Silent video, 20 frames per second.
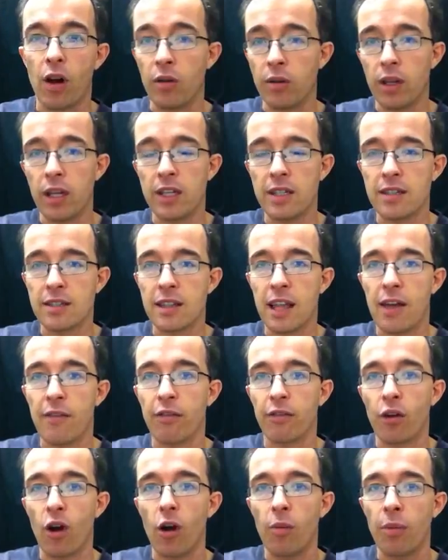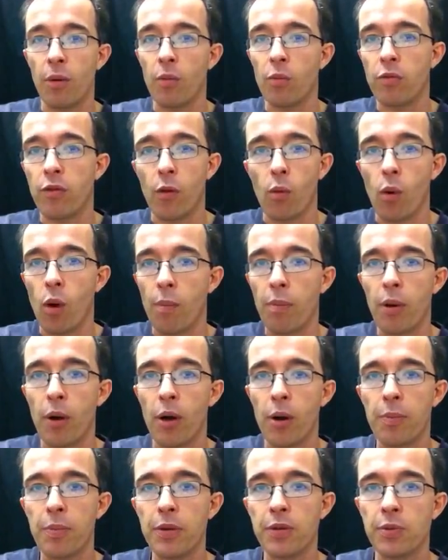He's a slave of God, but for what
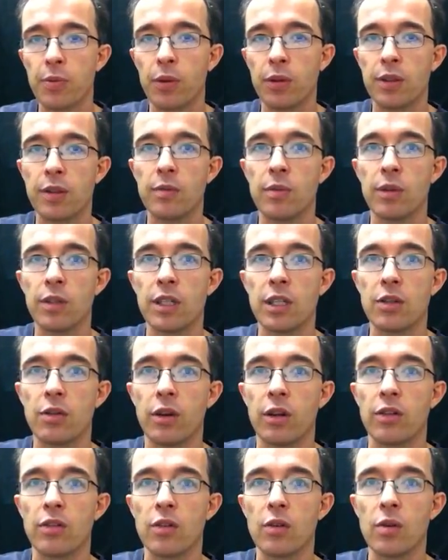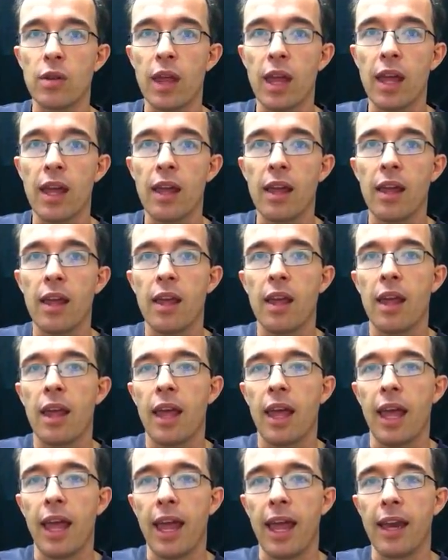purpose? What's he trying to do there?
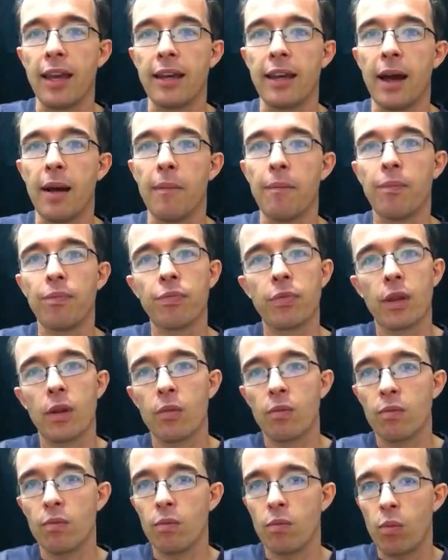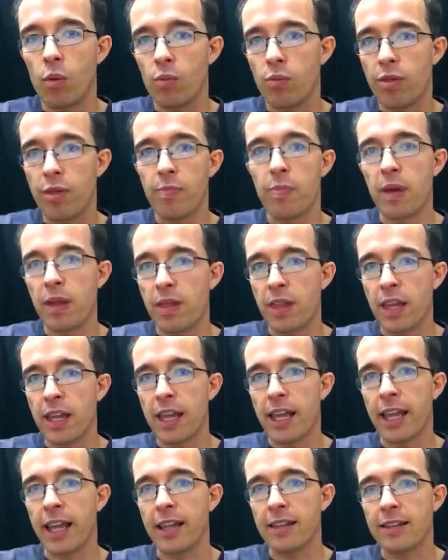And we'll be
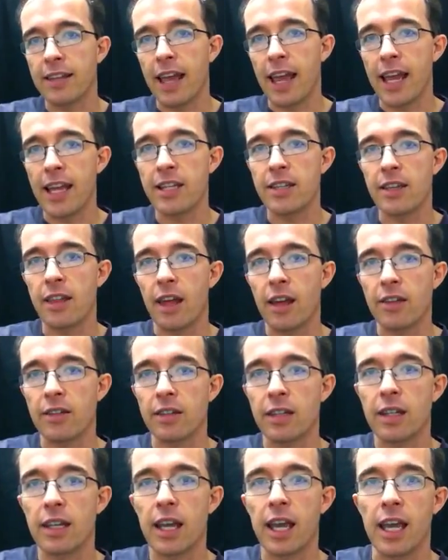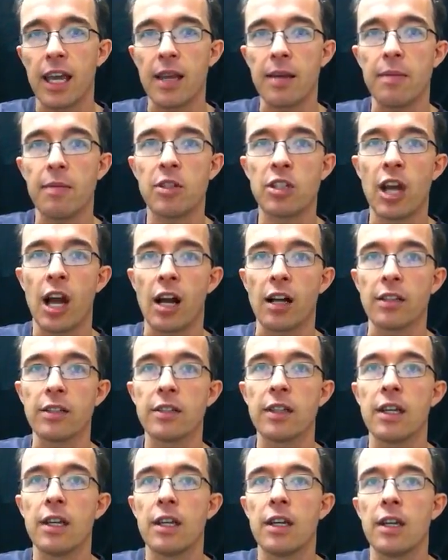thinking into each of those key
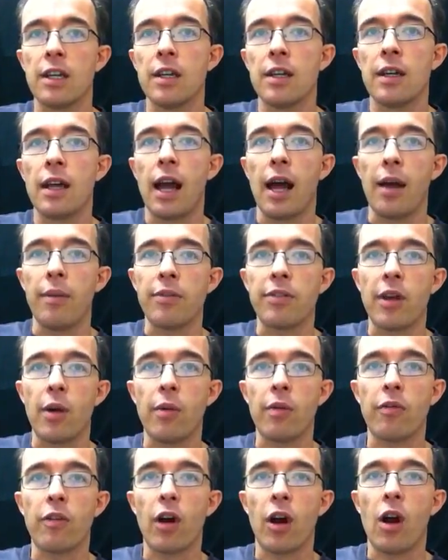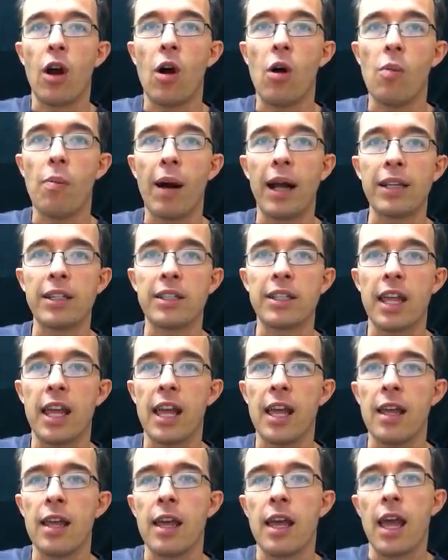chunks. So we've got a whole bunch
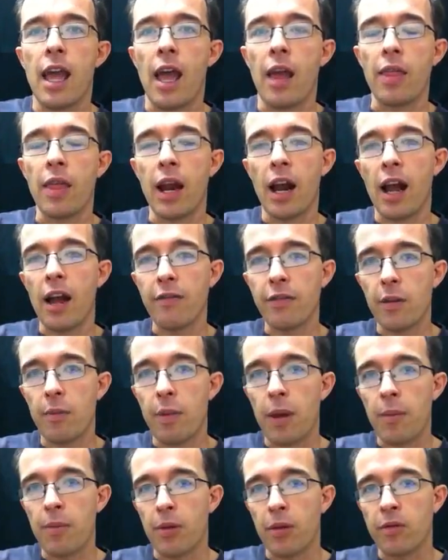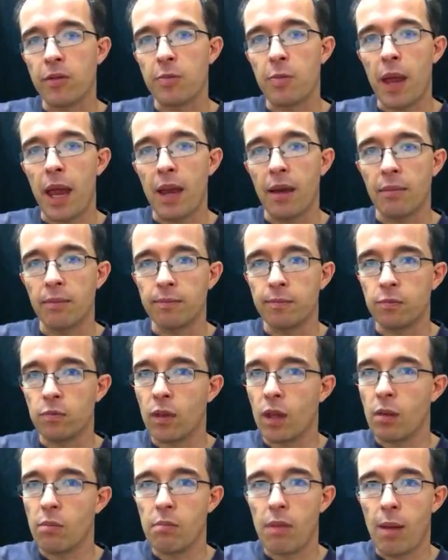there. And then after people have spent
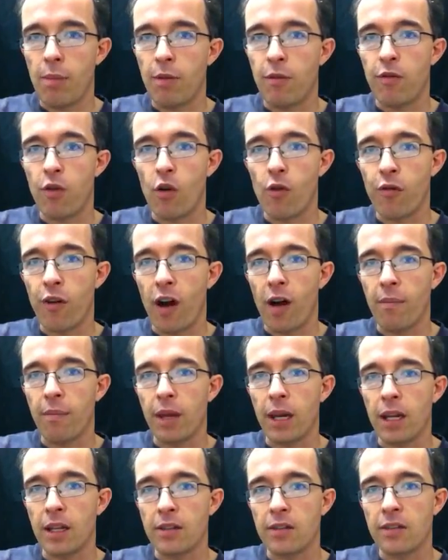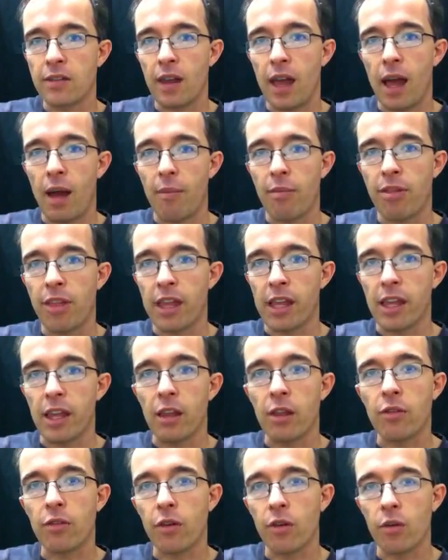maybe 4 or 5 minutes
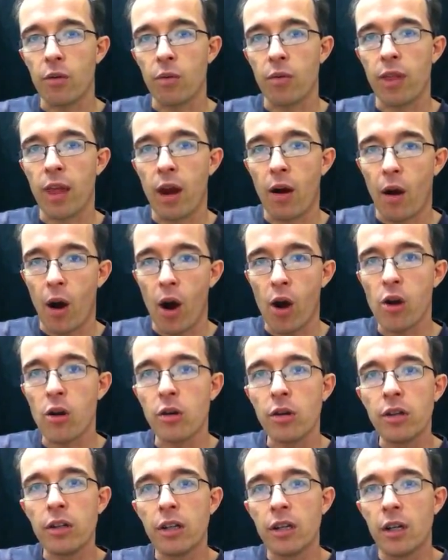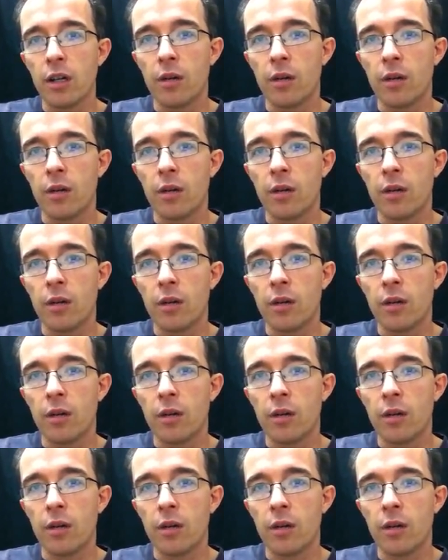thinking through their own,